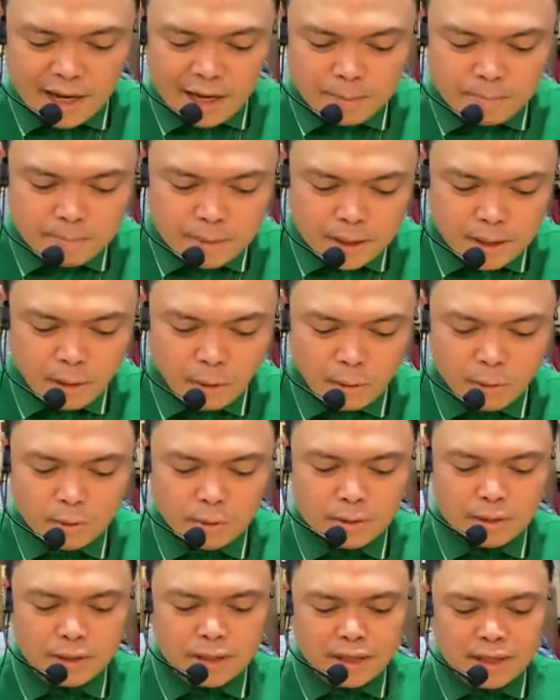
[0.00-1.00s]
"And
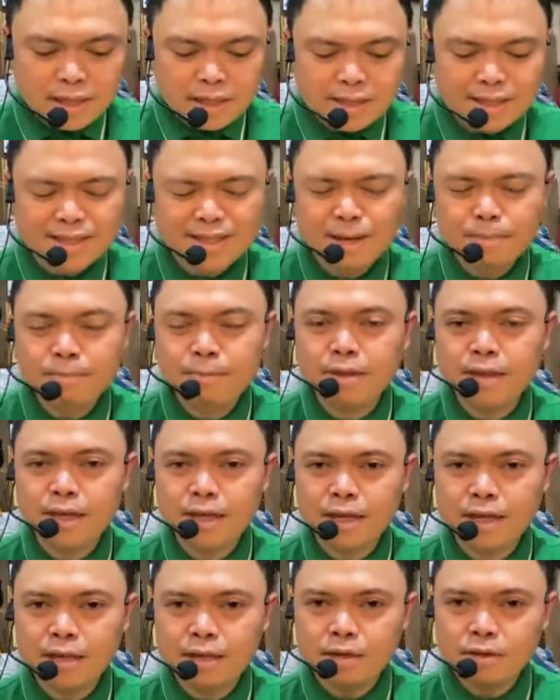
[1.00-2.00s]
behold,
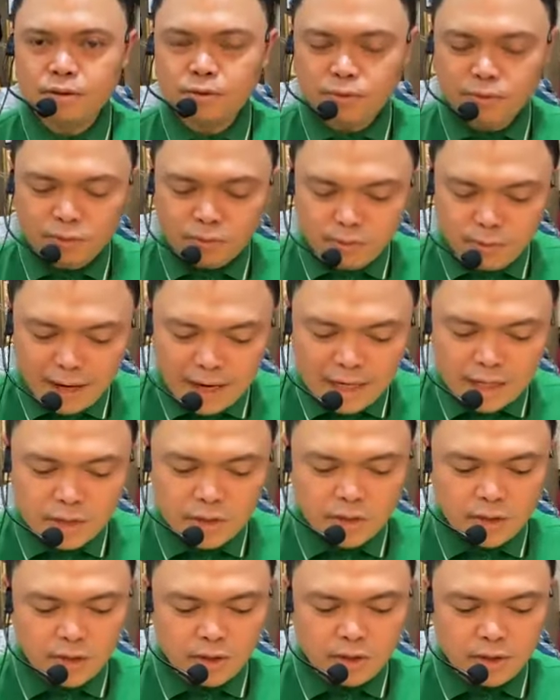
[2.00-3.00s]
something
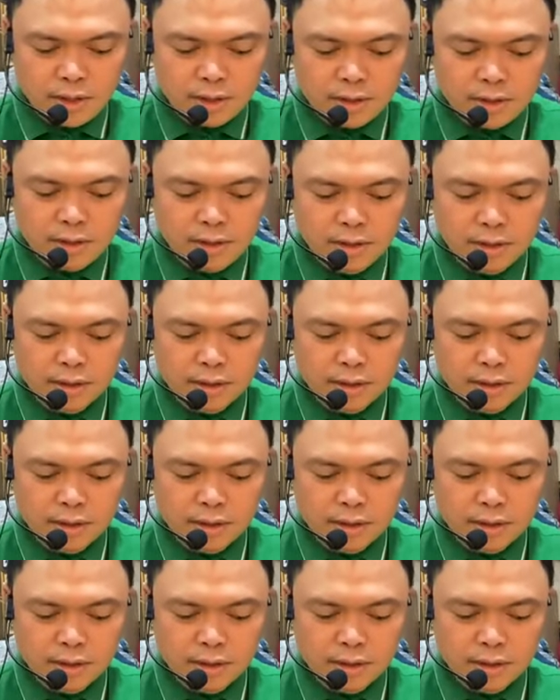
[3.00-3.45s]
greater